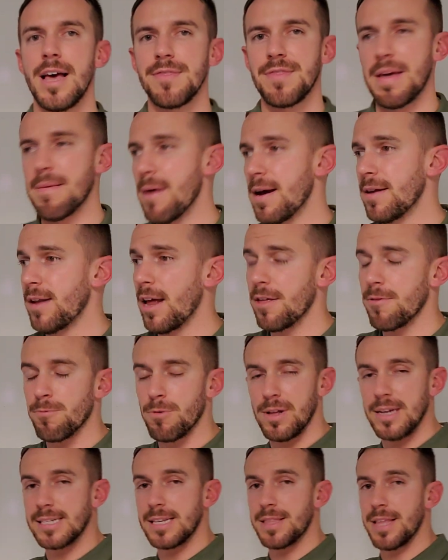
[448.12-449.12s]
They might not
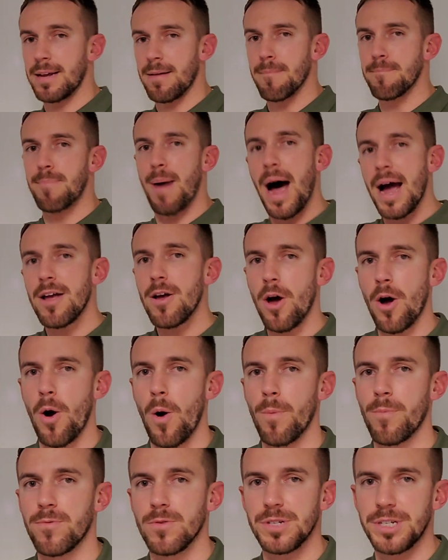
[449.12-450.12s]
realize that they can buy a
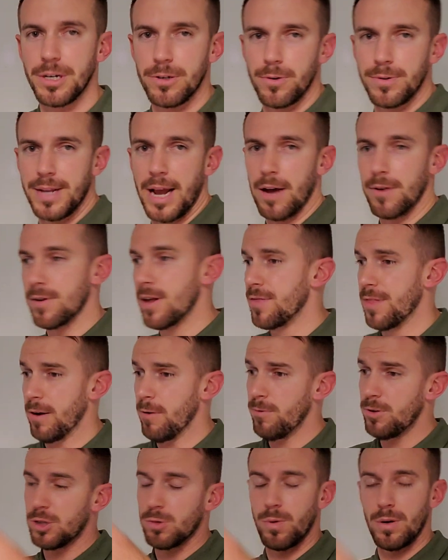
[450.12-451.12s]
home for zero down. They
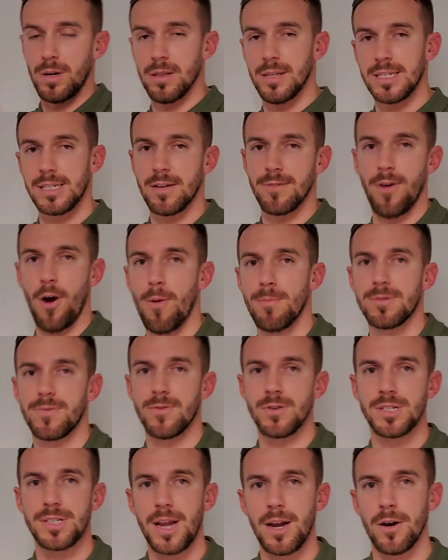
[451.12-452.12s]
would just want a list of homes
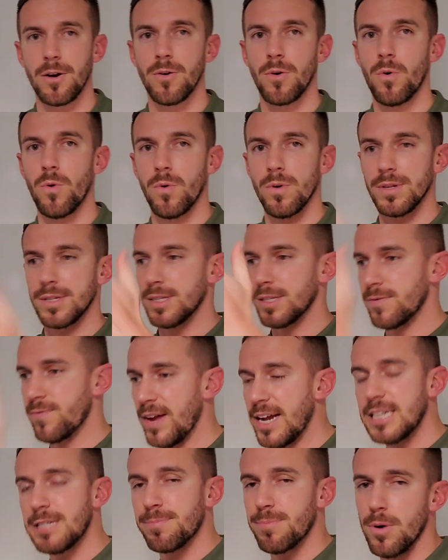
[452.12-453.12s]
for sale on
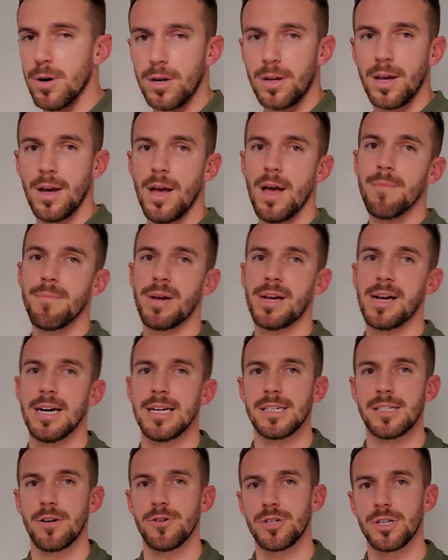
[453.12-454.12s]
Facebook
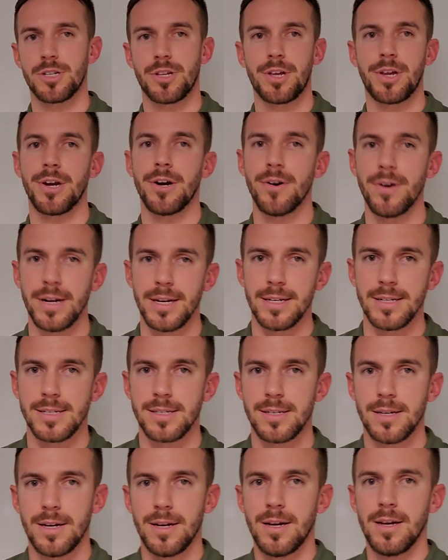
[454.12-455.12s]
because they're just
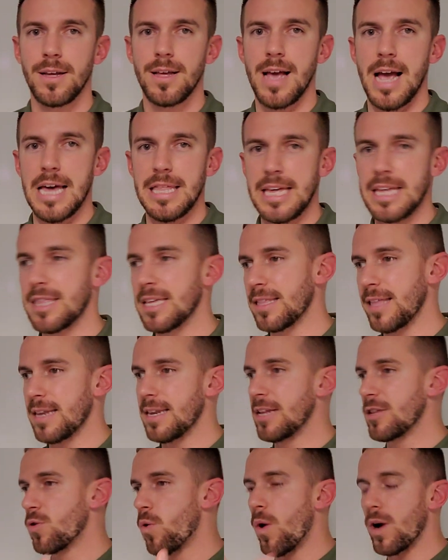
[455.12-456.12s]
curious. And they think they
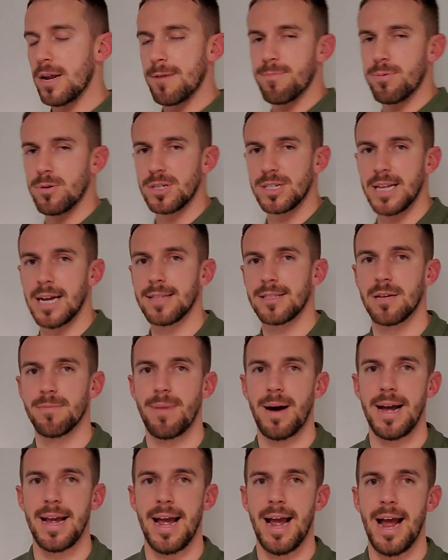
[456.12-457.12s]
need 20% to
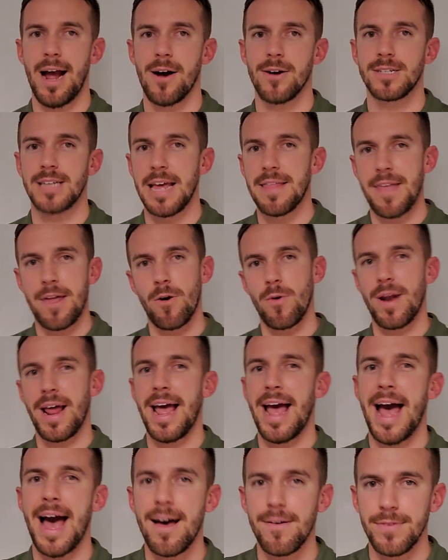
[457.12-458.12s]
buy a house and they don't
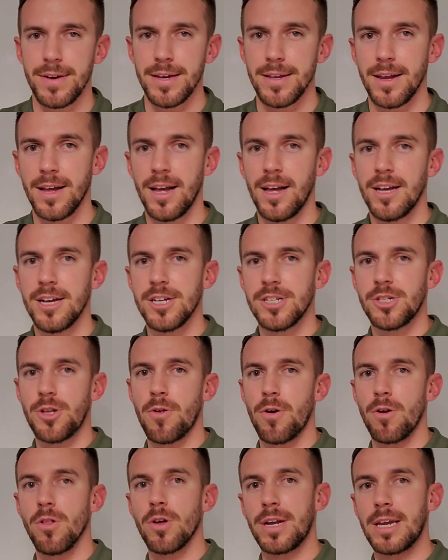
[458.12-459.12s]
have it, so
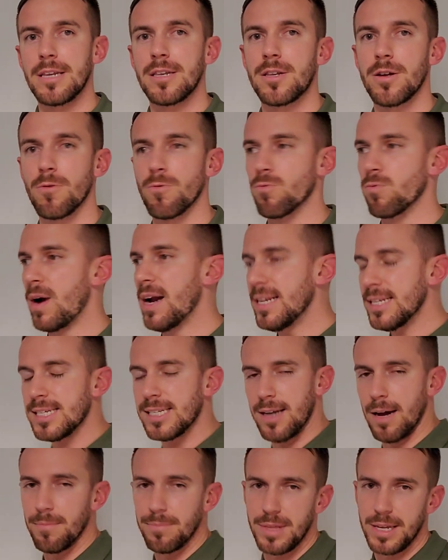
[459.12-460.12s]
they're looking to rent
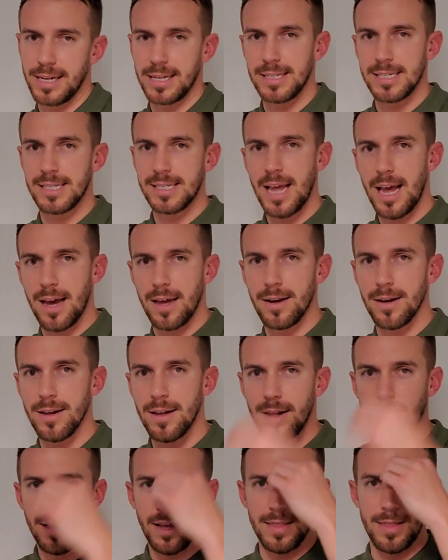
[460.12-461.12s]
something instead.
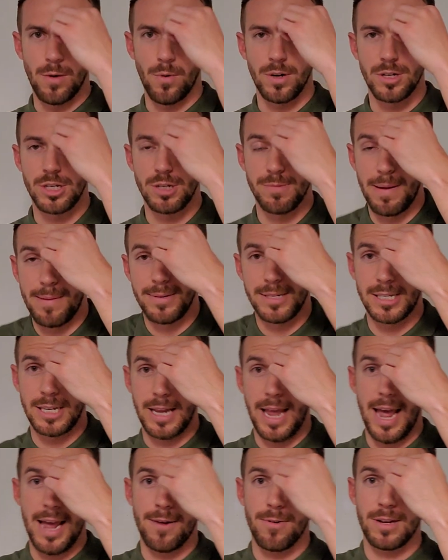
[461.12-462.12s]
And they want to just maybe see,
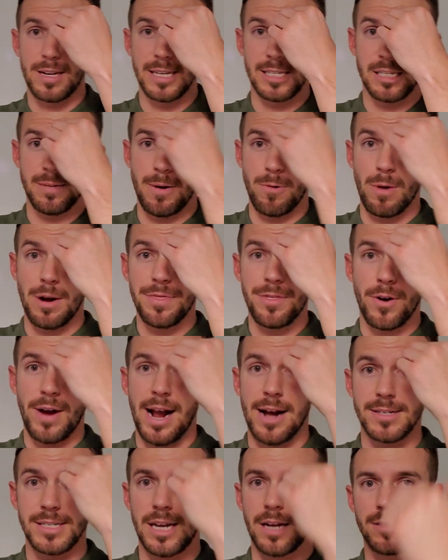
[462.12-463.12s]
hey, can somebody rent their
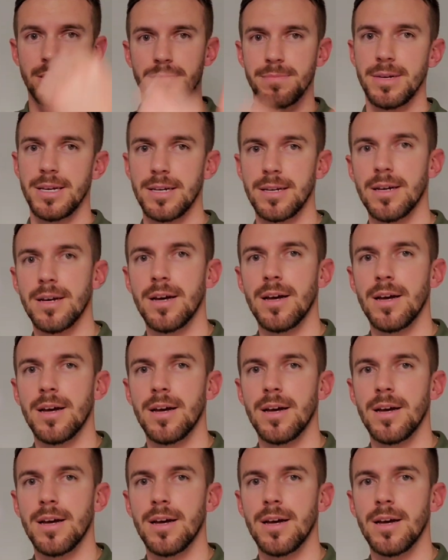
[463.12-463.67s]
house out to me?